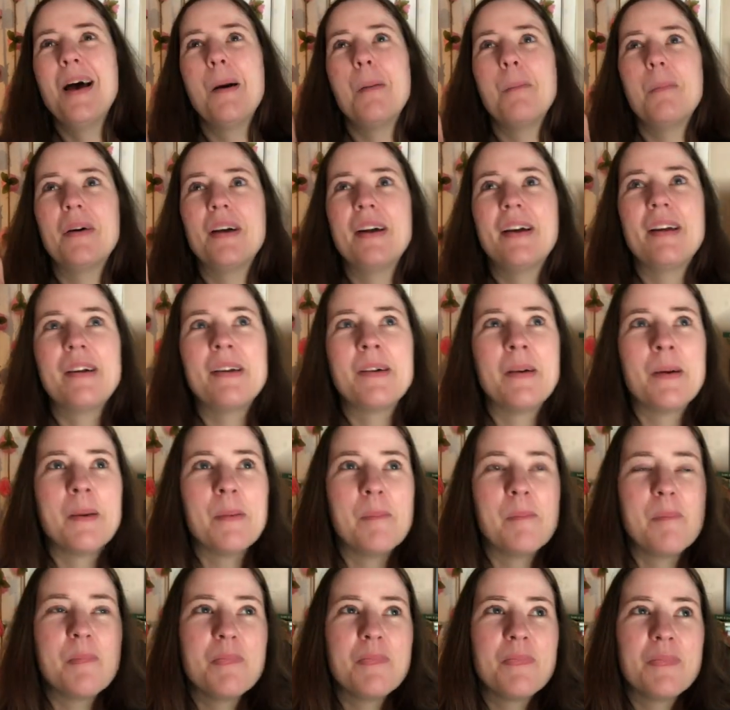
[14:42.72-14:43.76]
But
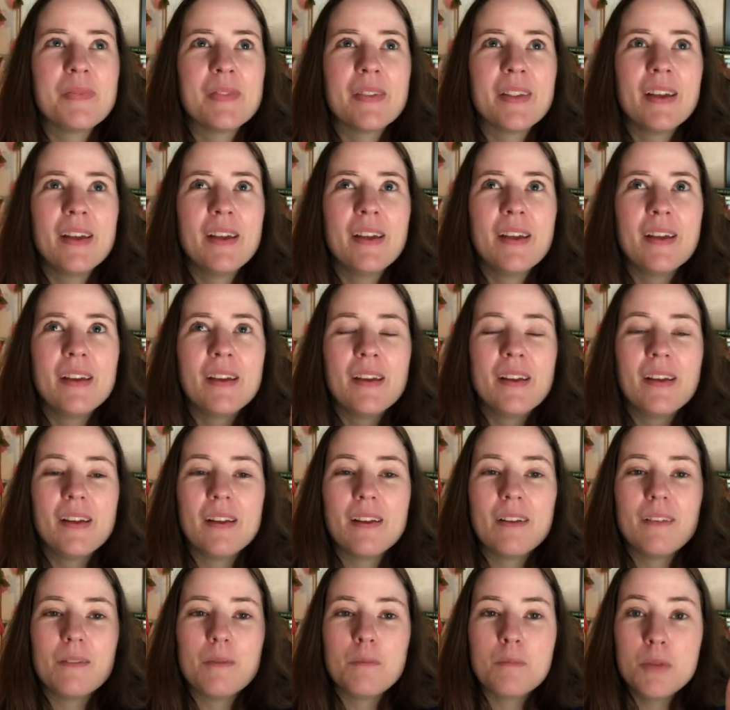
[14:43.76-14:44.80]
um,
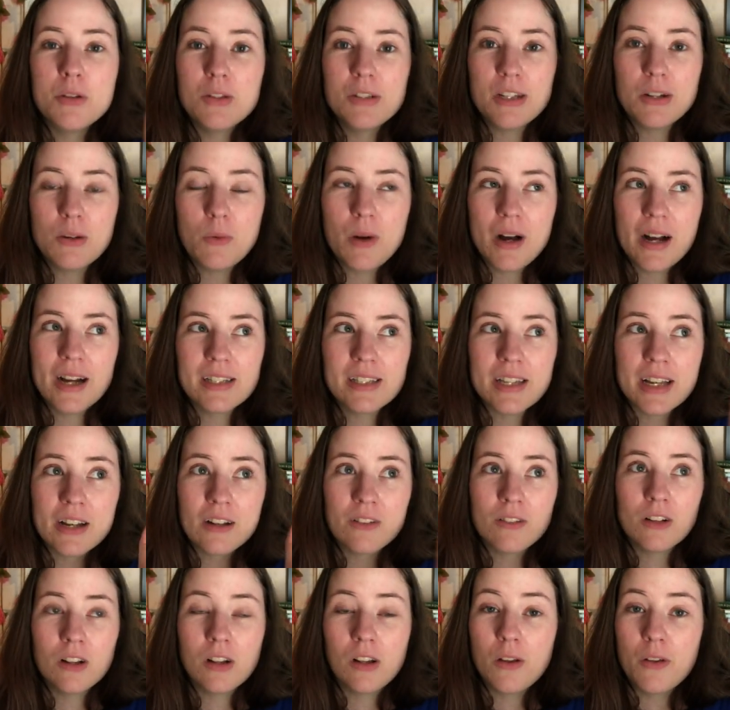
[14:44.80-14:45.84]
music wise
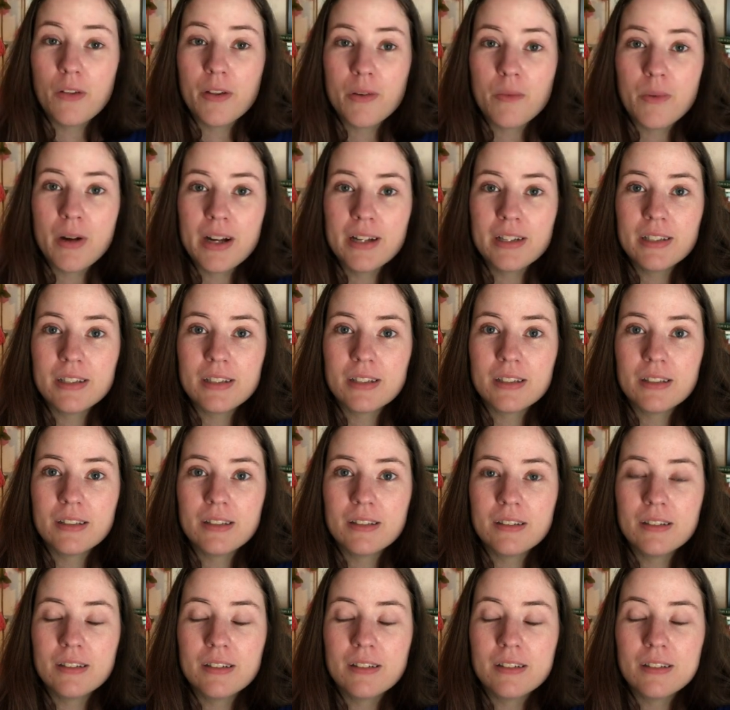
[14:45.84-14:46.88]
and clothing wise,
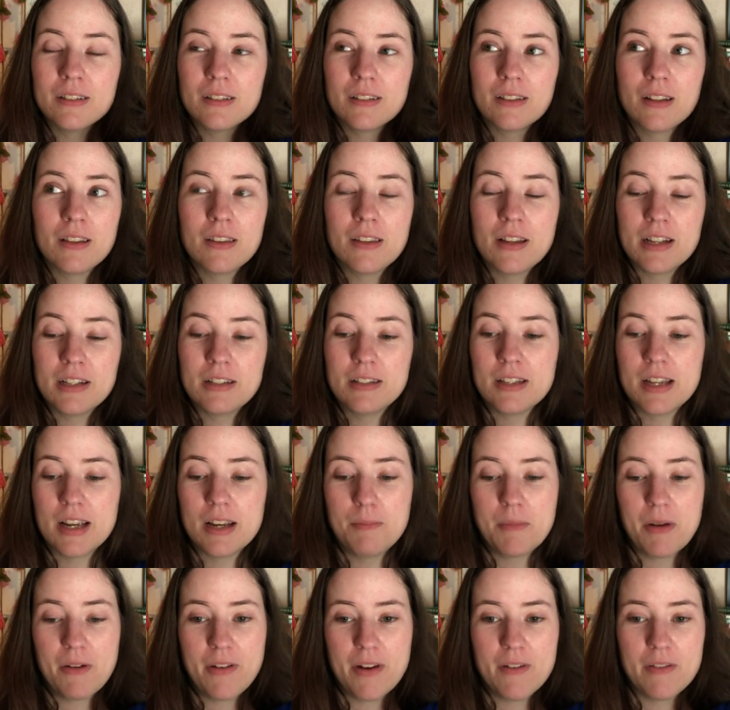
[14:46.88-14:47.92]
that's like
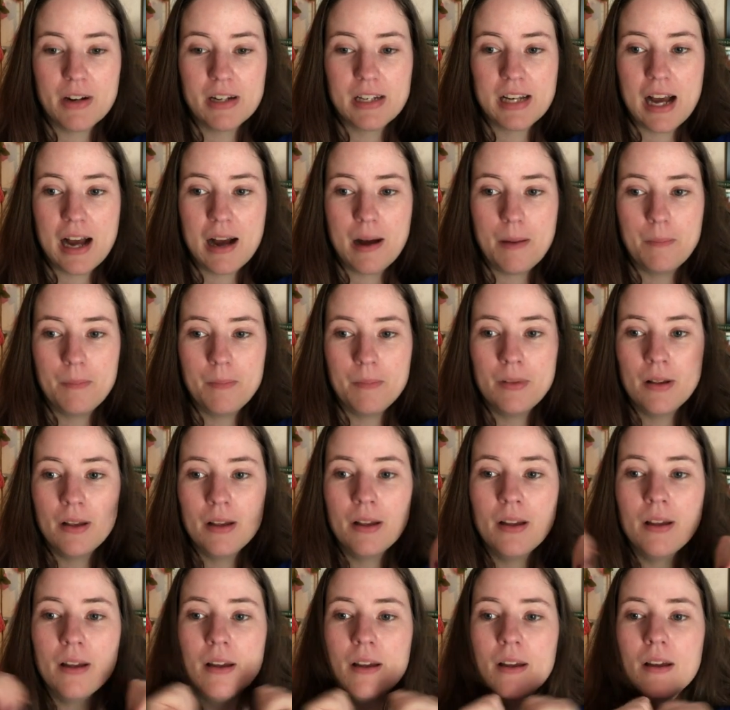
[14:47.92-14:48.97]
my favorite time.
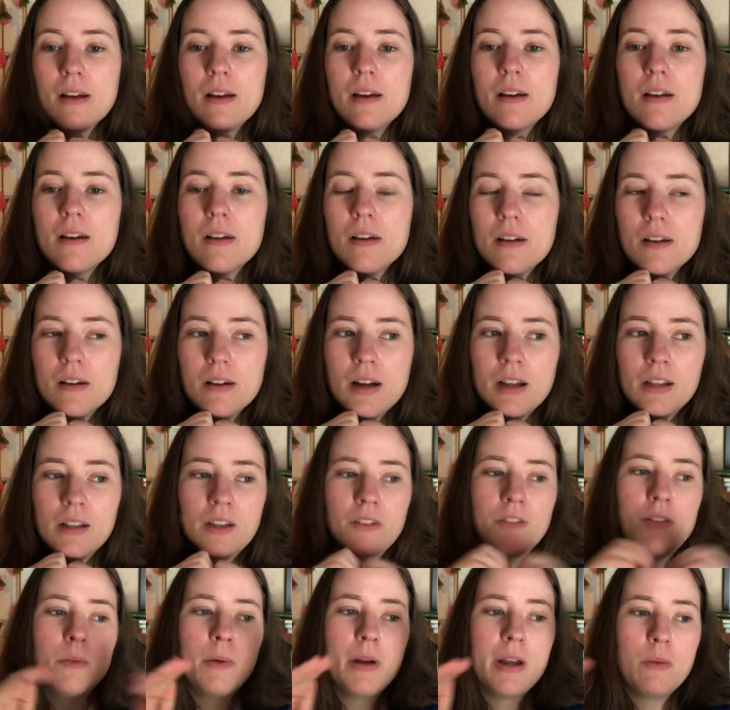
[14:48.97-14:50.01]
uh, I love
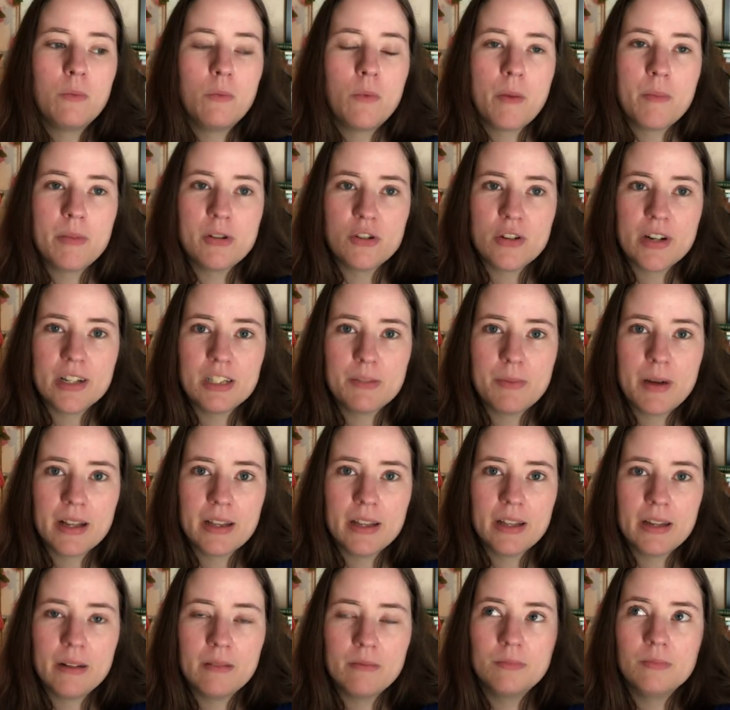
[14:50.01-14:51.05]
the way women dressed back
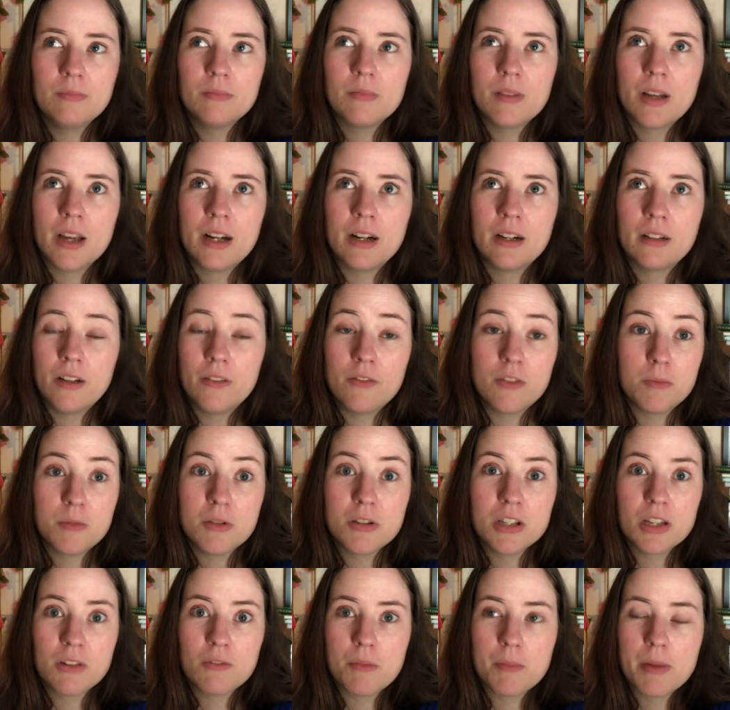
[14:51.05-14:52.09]
then, and I love the
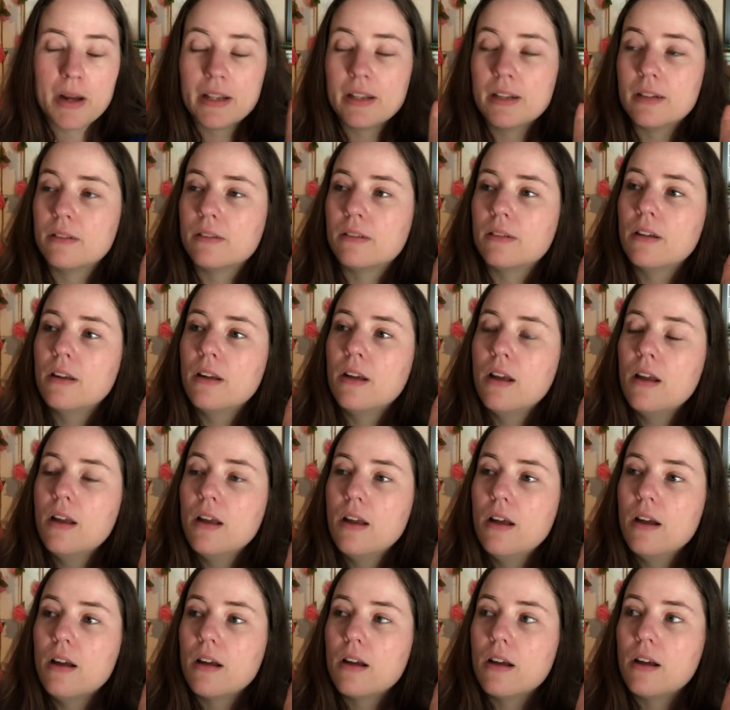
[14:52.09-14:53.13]
music from back then.
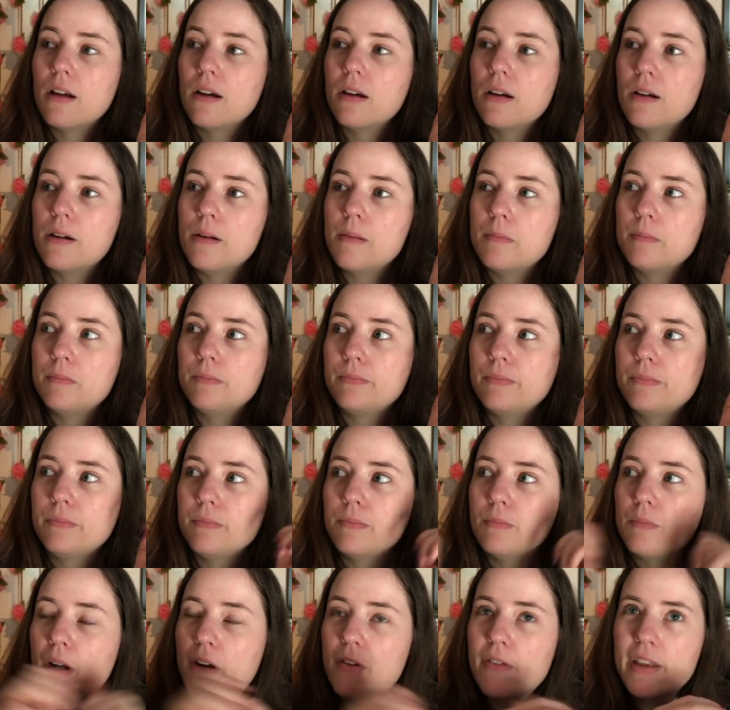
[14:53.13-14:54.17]
Um,
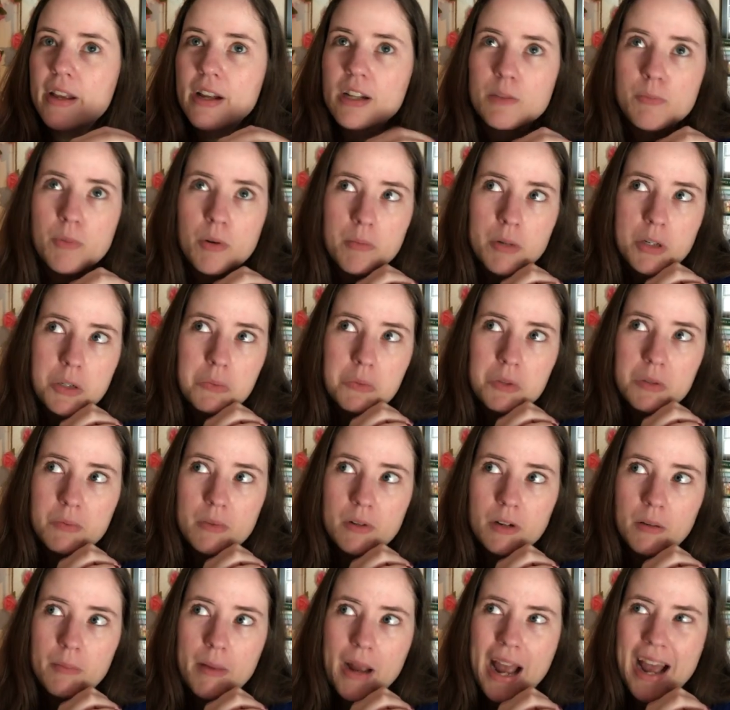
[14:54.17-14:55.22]
but everything else pretty much was
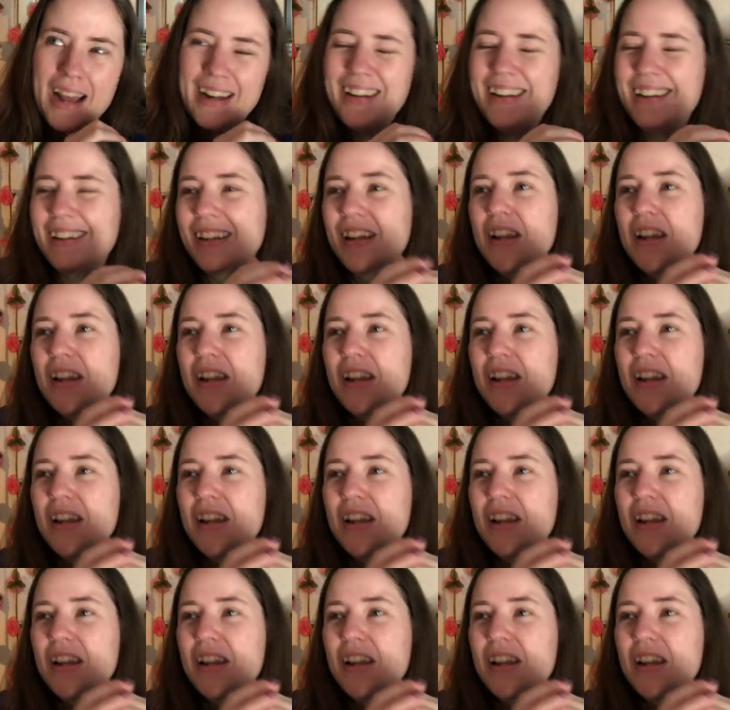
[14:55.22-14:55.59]
really bad.